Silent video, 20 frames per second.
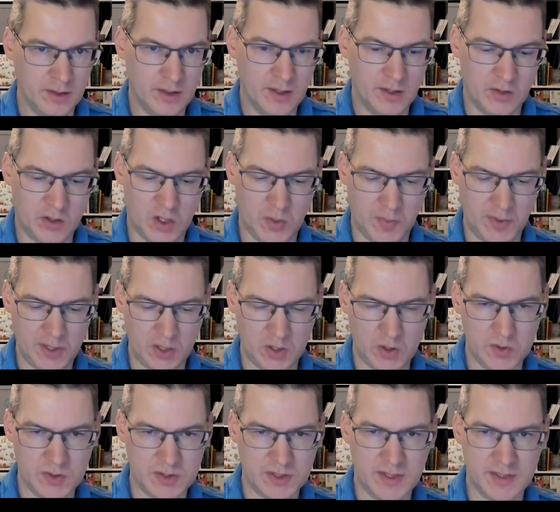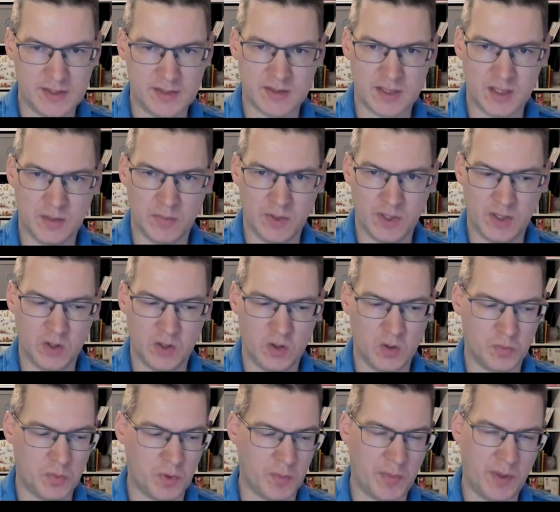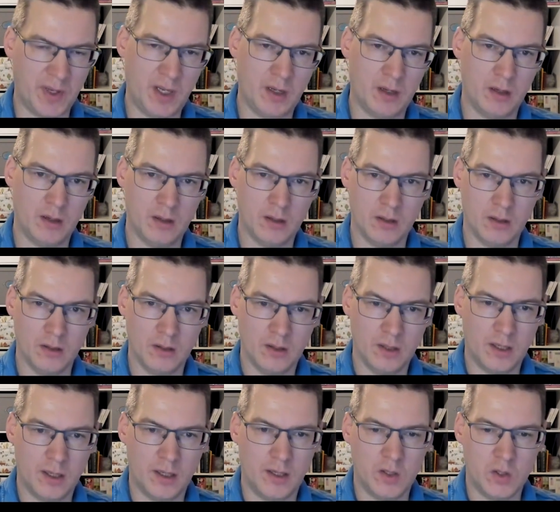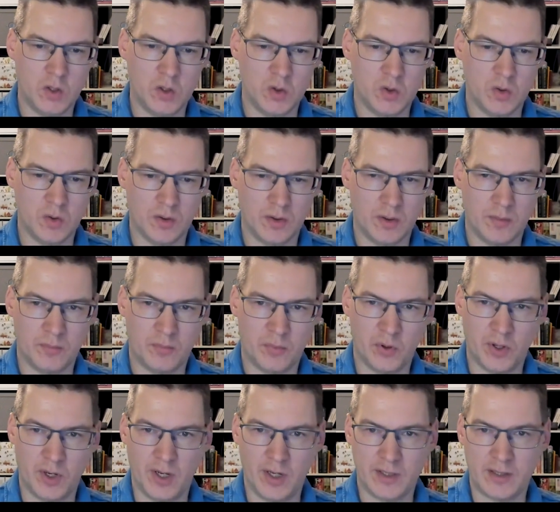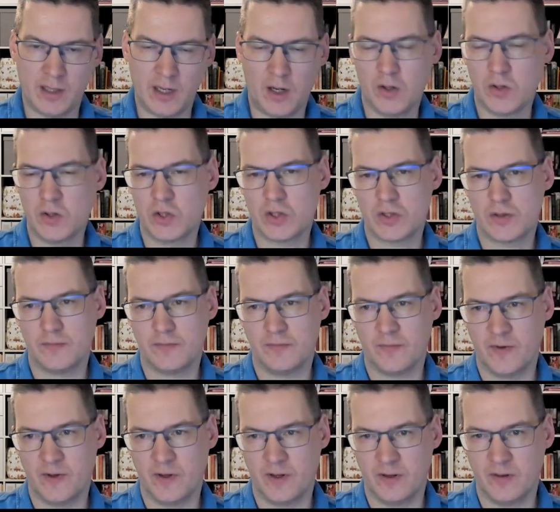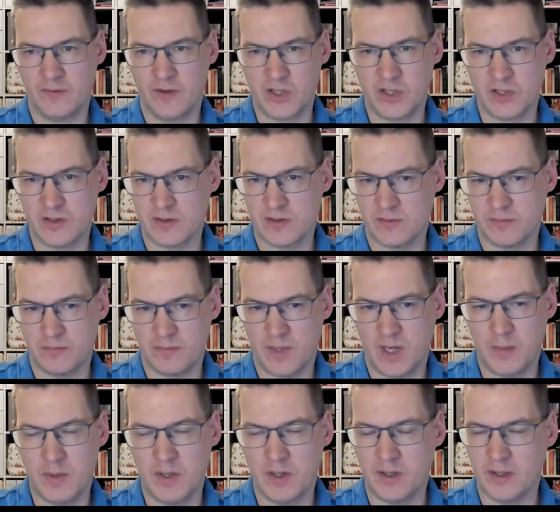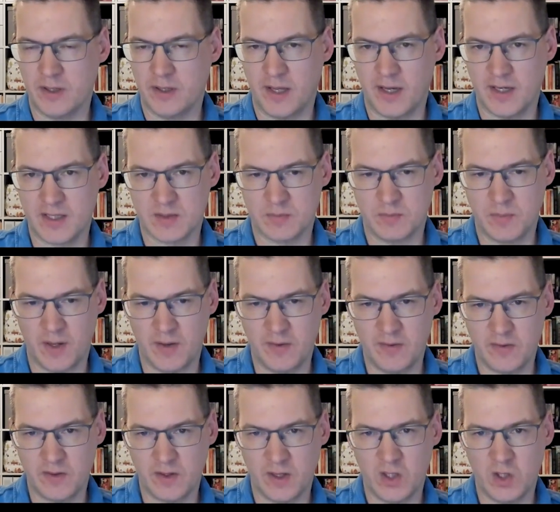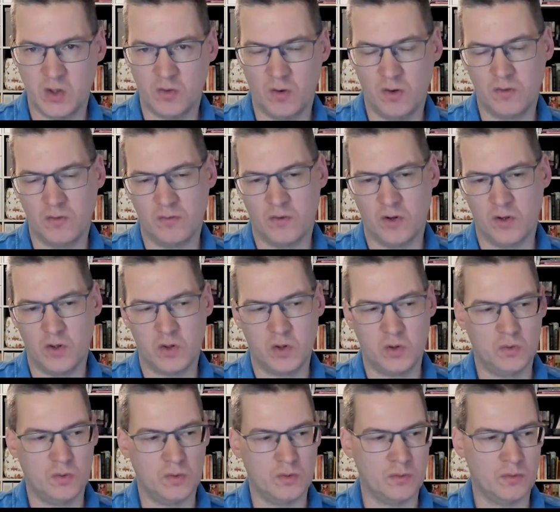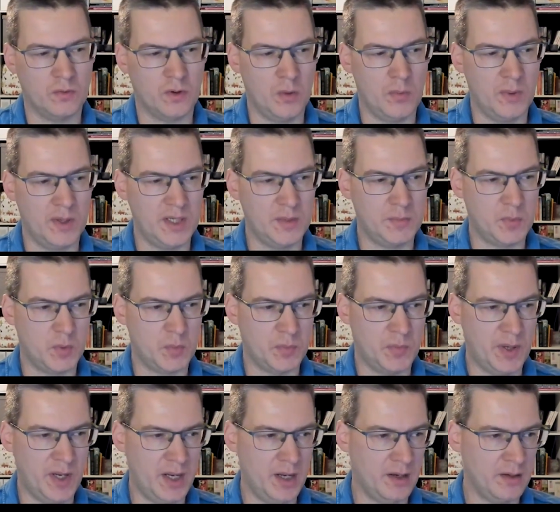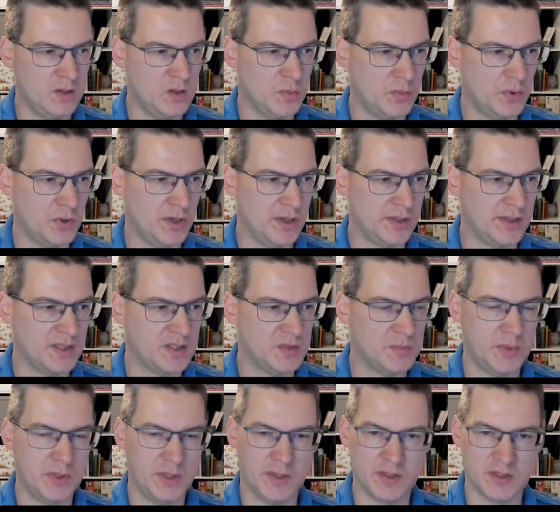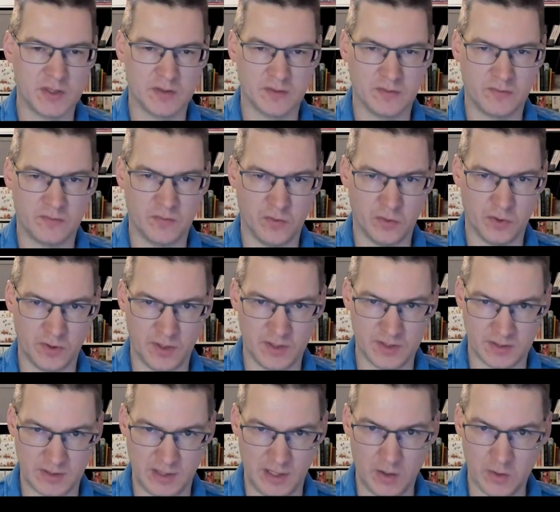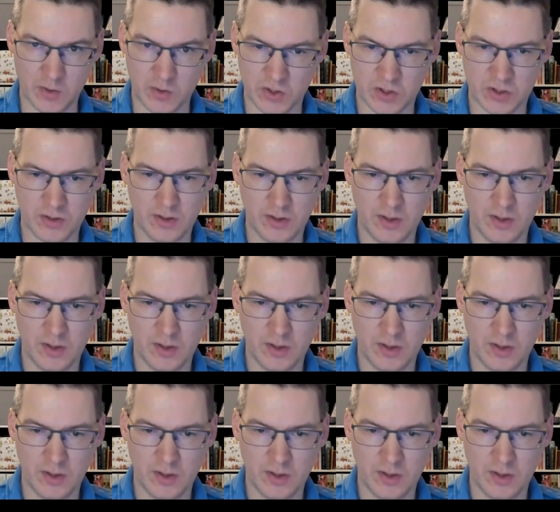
A typical use case is simply you prepare a new product launch, which is maybe in the next month, and you want to already prepare your product experience for this launch.